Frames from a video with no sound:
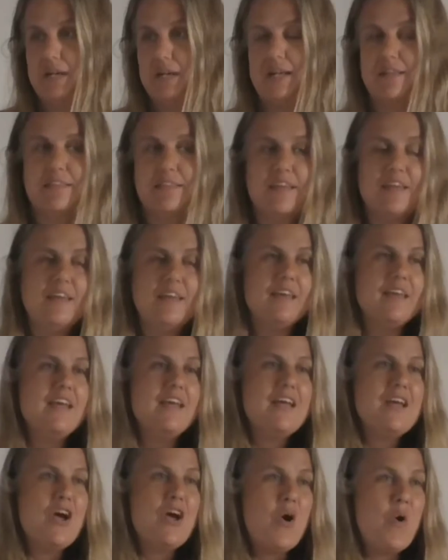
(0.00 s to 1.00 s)
But I think
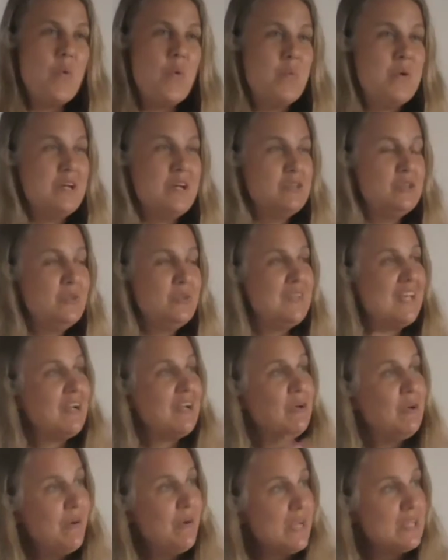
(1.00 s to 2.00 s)
we're doing a
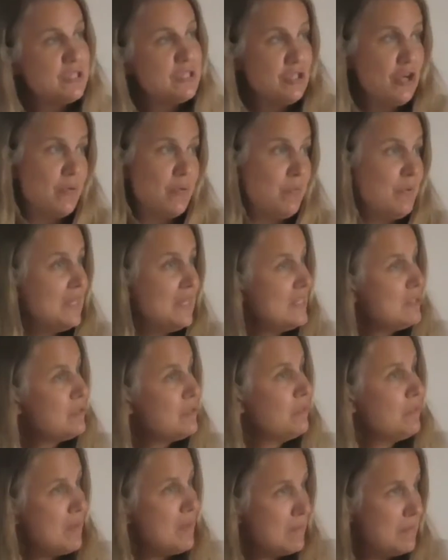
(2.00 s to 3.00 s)
great job. We need
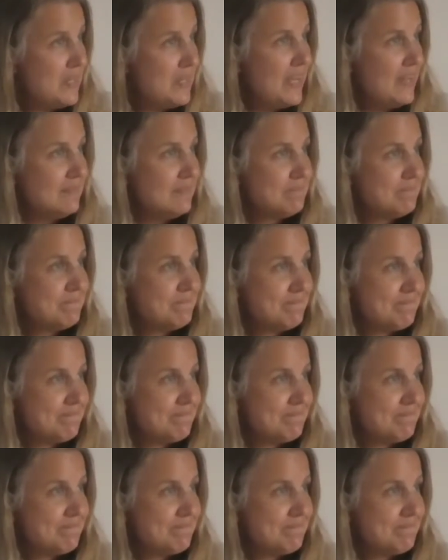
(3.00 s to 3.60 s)
to remember that.